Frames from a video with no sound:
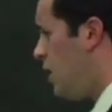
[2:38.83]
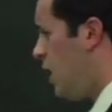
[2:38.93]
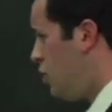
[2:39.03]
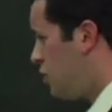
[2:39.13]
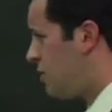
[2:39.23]

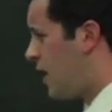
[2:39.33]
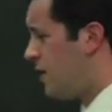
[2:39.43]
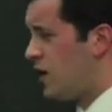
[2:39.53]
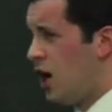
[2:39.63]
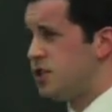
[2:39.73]
and do some
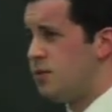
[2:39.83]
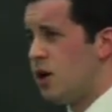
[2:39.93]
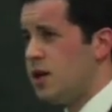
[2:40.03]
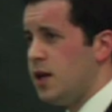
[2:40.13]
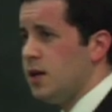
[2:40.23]
kind of cause
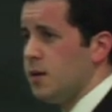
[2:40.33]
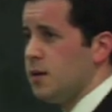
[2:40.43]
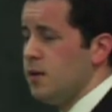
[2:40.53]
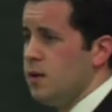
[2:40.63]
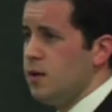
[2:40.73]
marketing,
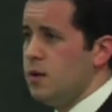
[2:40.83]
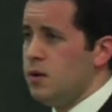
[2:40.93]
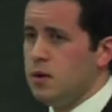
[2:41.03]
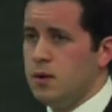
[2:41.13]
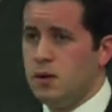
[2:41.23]

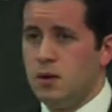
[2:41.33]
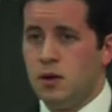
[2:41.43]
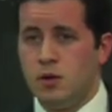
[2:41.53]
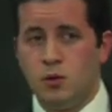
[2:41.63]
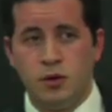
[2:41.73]

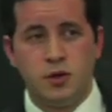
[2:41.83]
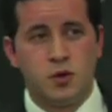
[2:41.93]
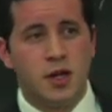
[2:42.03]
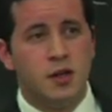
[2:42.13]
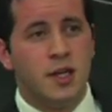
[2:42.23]
well, there's
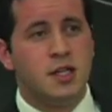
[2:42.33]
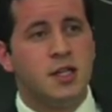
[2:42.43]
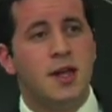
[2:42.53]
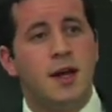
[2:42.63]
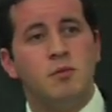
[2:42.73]

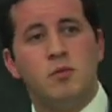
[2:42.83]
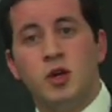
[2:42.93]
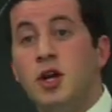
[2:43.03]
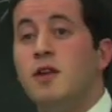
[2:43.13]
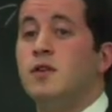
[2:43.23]
regulation that
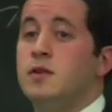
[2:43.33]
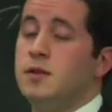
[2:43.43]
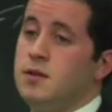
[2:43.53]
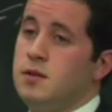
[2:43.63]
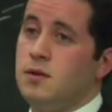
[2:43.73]

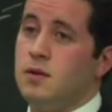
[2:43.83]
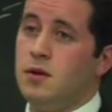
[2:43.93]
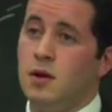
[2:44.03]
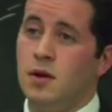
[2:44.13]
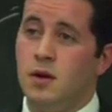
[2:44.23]
governs
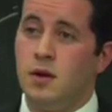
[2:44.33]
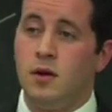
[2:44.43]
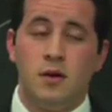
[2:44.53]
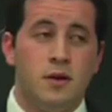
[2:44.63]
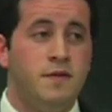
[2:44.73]

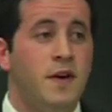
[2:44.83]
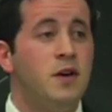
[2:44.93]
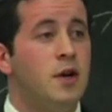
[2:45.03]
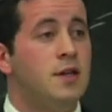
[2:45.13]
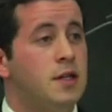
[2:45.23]
the
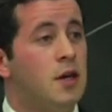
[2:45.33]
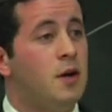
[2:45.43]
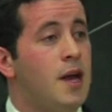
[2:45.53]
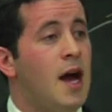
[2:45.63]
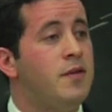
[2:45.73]
fundraising
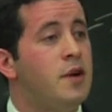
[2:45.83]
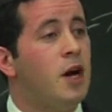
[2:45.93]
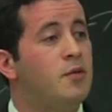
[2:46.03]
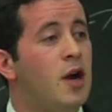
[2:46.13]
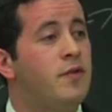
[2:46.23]
on behalf of
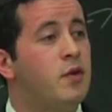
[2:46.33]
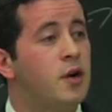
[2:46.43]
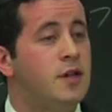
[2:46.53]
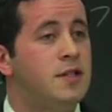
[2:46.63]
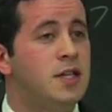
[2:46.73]
nonprofit
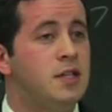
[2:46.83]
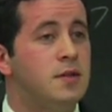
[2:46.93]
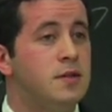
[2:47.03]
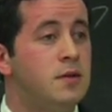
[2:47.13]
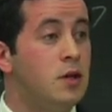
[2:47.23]

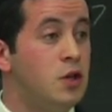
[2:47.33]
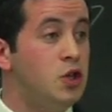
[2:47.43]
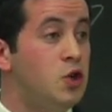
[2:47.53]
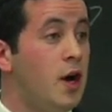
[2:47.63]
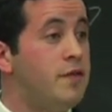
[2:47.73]
organizations.
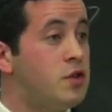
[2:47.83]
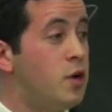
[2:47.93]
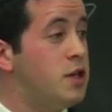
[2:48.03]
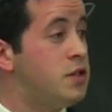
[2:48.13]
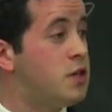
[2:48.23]
Do I have to
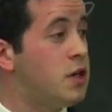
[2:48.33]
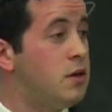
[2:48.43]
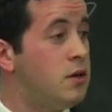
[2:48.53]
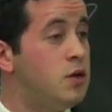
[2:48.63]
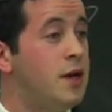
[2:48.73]
register?
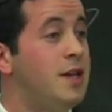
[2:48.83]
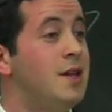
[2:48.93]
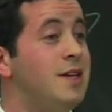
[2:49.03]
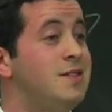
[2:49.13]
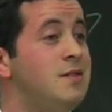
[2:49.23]
Do I need a
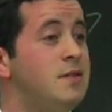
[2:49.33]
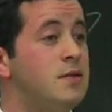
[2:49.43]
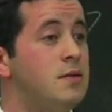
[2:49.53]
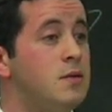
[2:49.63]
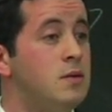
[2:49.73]

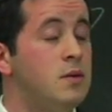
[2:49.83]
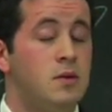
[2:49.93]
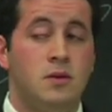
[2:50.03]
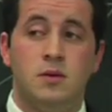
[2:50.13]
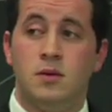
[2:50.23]
license?
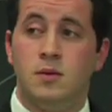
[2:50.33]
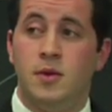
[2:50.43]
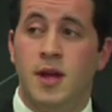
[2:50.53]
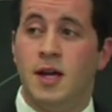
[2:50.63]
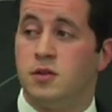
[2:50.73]

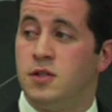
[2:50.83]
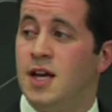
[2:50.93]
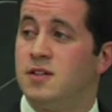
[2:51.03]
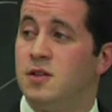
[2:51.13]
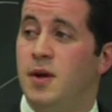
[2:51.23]
And the answer is
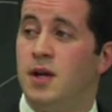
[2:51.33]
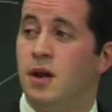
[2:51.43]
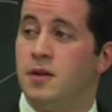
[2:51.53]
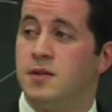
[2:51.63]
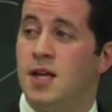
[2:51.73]
yes, depending
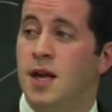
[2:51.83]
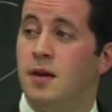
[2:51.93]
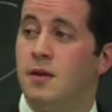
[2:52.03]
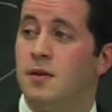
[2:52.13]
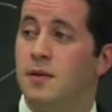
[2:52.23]
on the
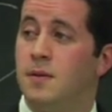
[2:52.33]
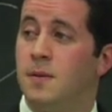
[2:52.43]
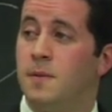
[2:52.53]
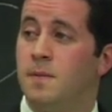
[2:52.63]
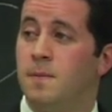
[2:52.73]
state.
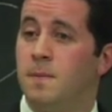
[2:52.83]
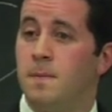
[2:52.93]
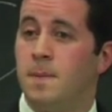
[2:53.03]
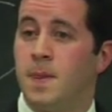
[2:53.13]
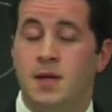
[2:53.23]

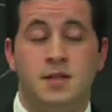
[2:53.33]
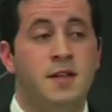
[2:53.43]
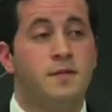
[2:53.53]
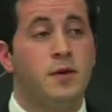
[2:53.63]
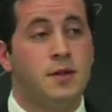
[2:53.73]
And it's
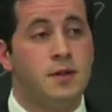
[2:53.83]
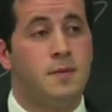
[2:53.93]
different.